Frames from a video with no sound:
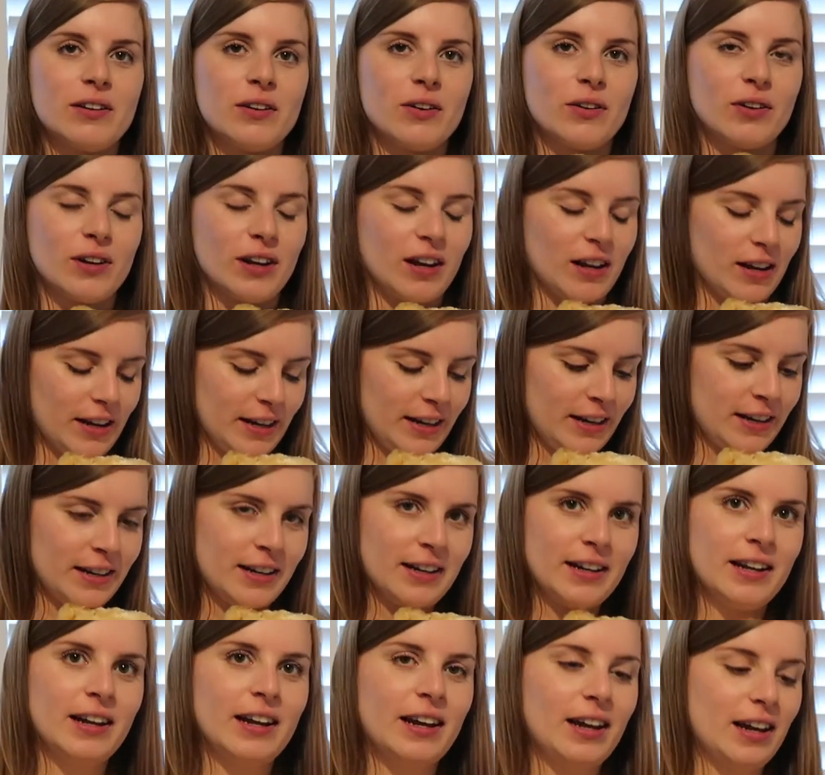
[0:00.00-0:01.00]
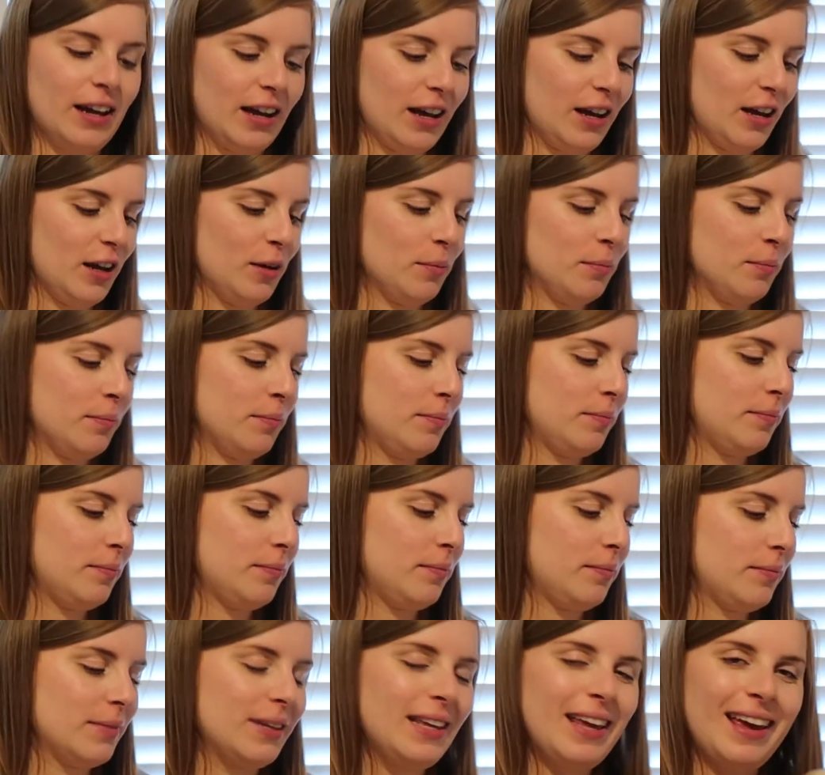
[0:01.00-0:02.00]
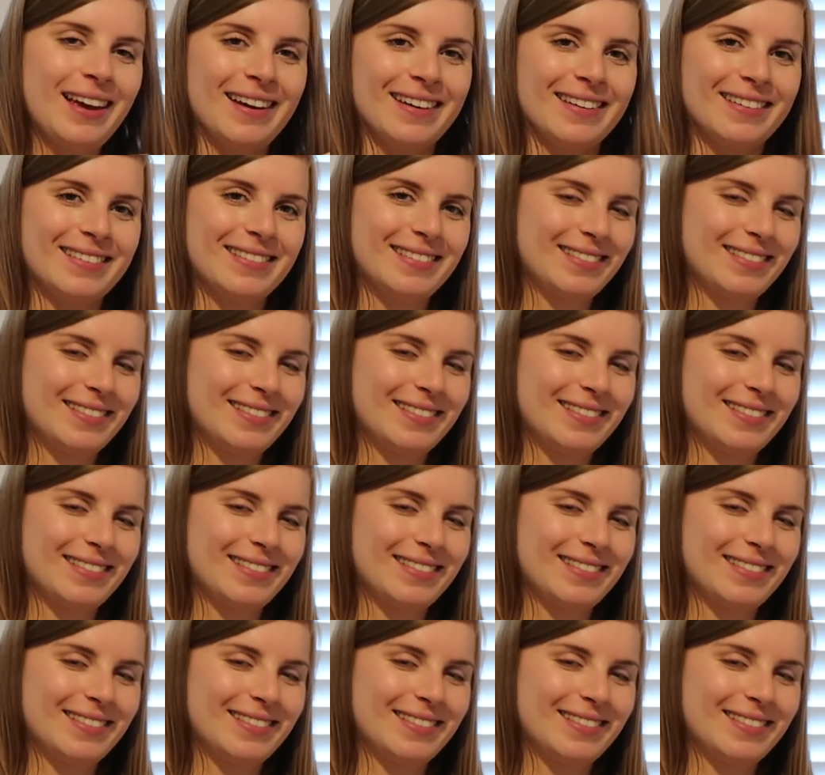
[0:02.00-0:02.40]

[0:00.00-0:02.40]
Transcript: online. Yeah,